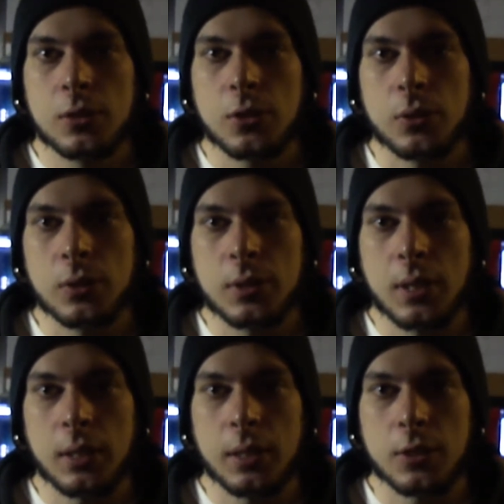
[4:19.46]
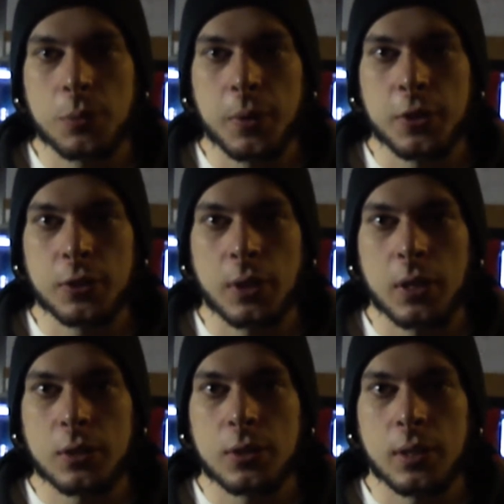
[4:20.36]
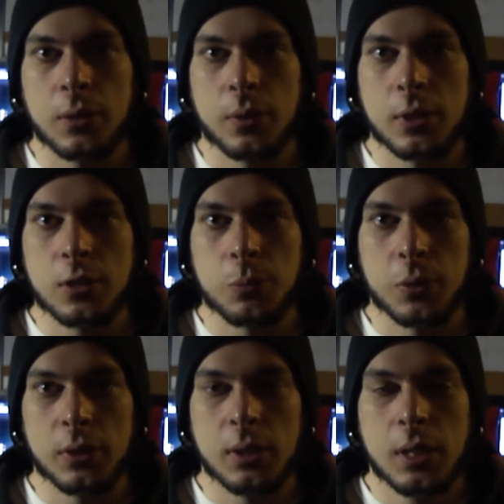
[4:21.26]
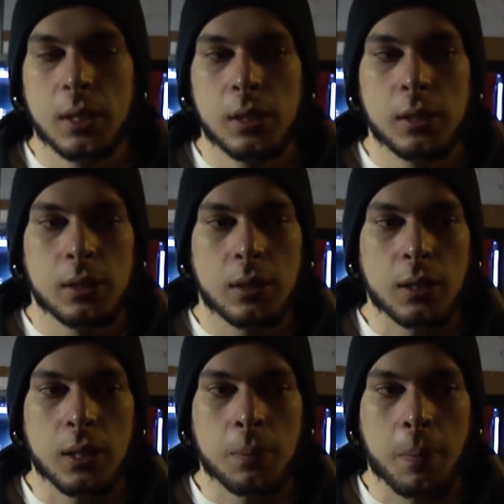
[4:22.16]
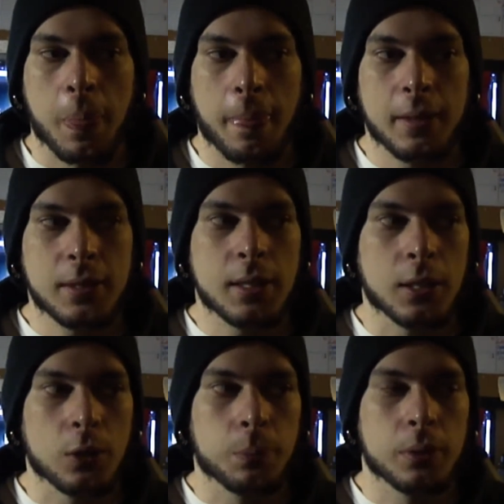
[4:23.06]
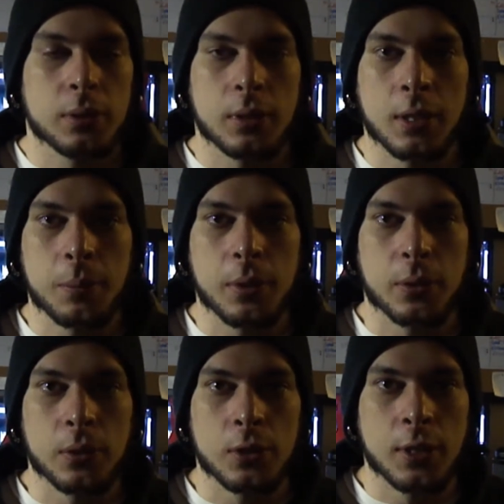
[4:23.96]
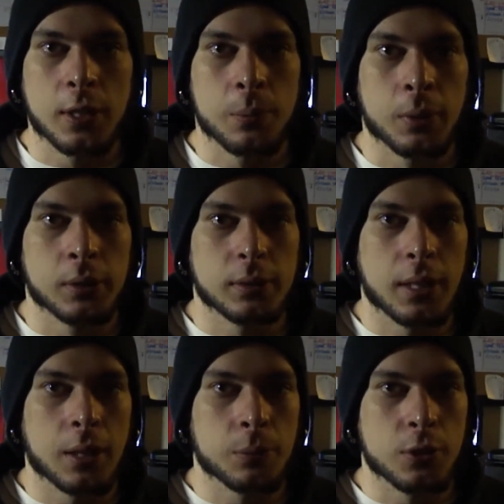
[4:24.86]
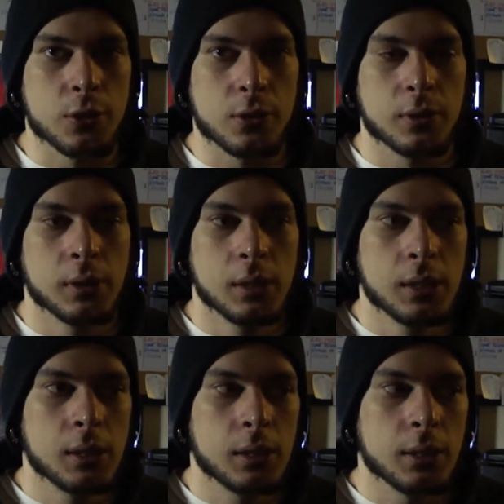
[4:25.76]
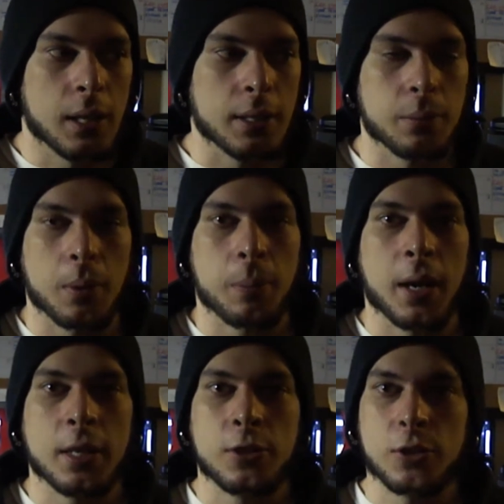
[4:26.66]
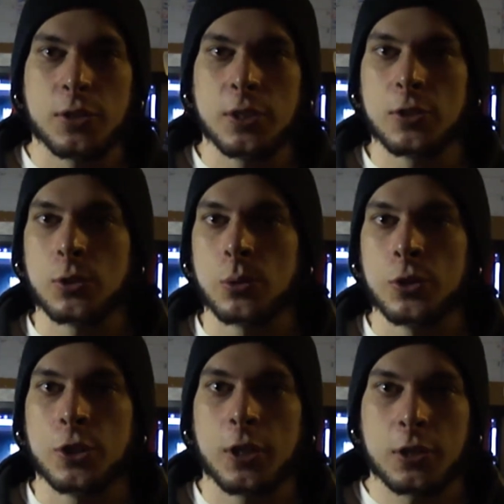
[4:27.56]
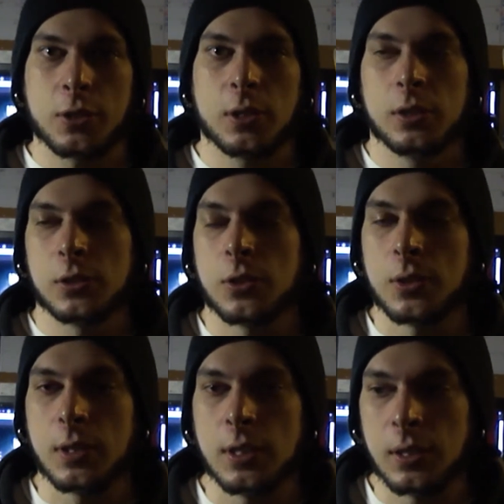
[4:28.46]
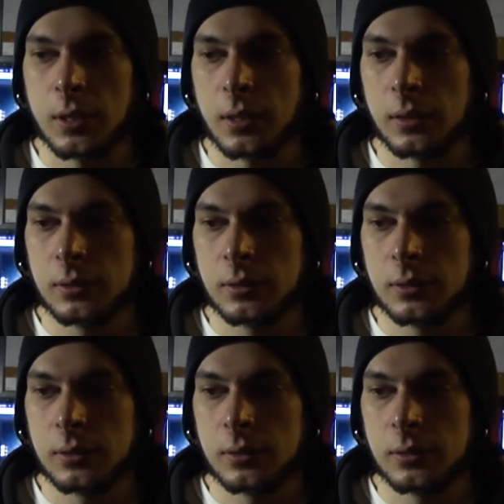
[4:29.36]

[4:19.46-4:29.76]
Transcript: so it's not like it's a major loss anyways, but it did help get me through the day, but now I think my body just needs to adjust to the